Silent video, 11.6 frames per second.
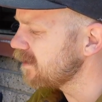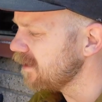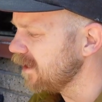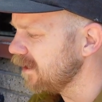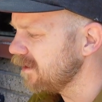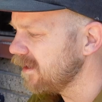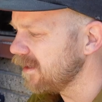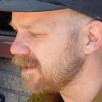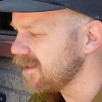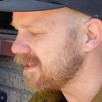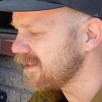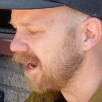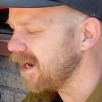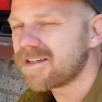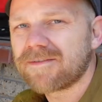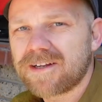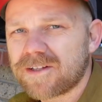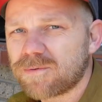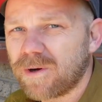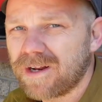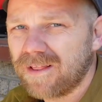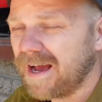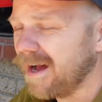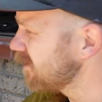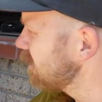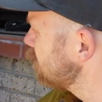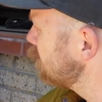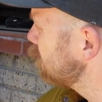the size of it is what allows them